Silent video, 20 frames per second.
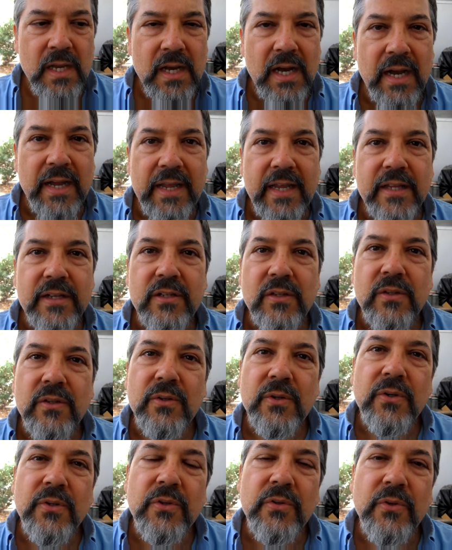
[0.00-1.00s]
I had to
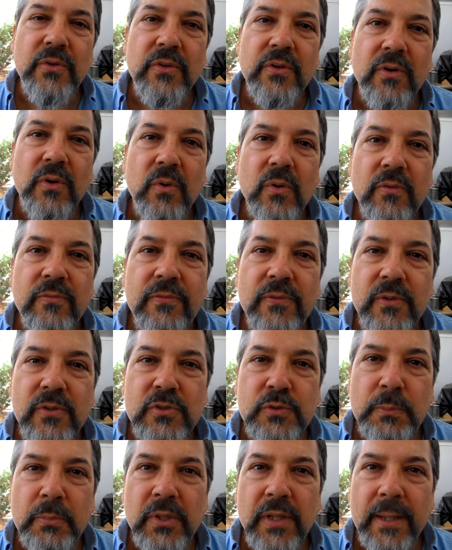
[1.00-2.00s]
learn through the Whole Foods
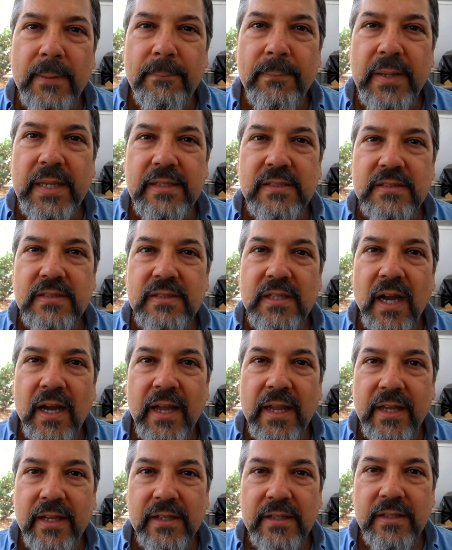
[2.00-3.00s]
plant-based
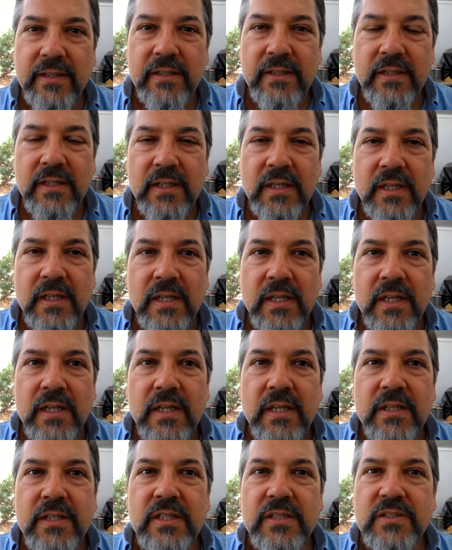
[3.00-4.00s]
diet
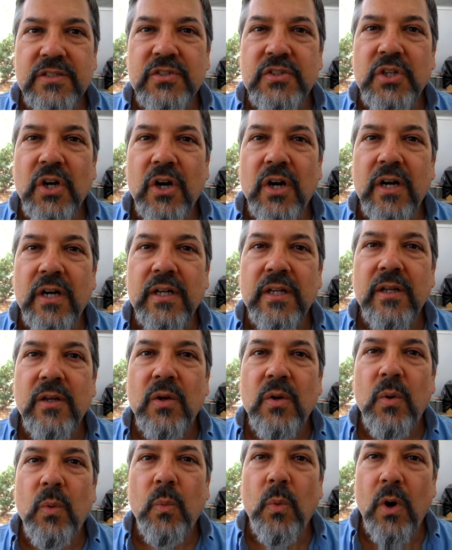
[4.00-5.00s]
to start
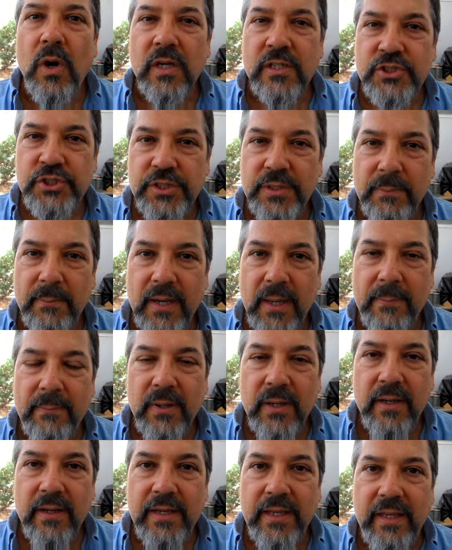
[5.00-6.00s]
washing my
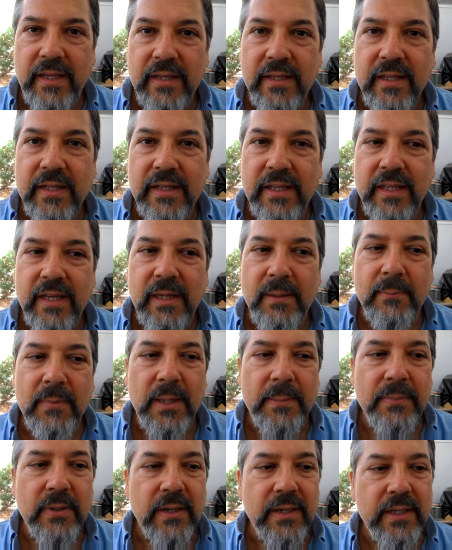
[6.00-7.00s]
body and getting my
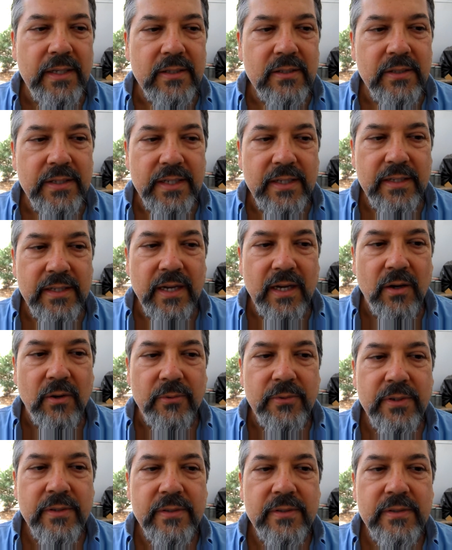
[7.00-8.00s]
body cleaned out.
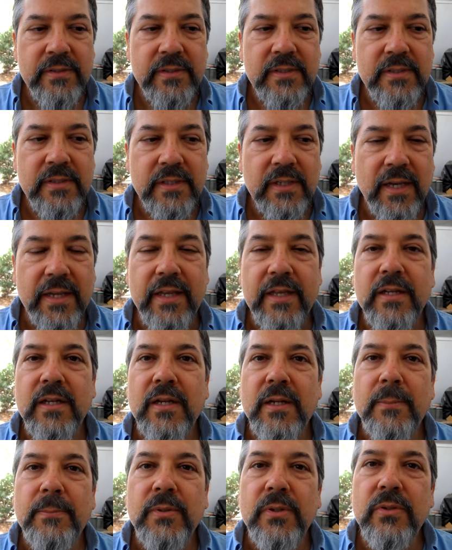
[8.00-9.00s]
I ended
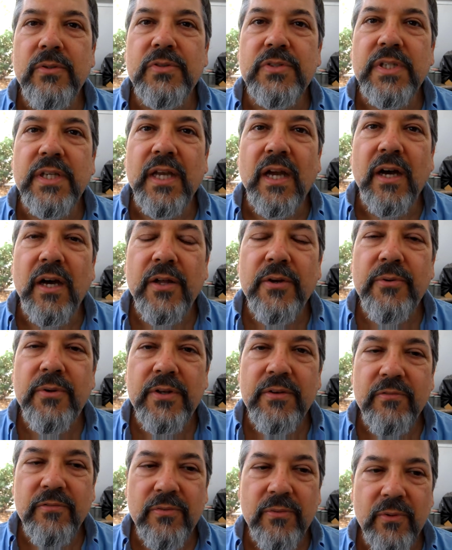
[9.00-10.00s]
up losing
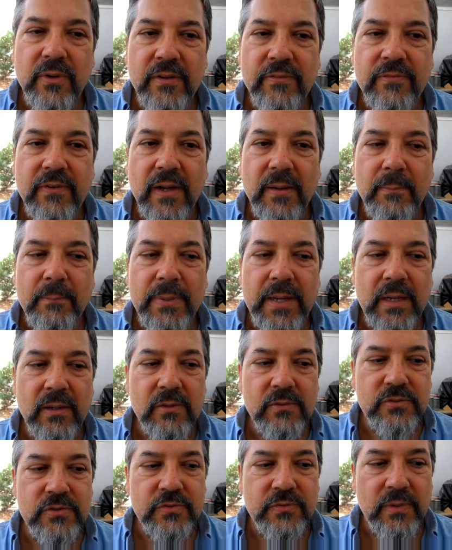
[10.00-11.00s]
145
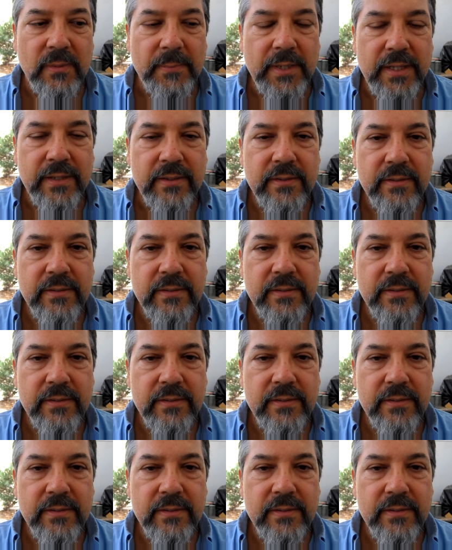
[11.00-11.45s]
pounds from it.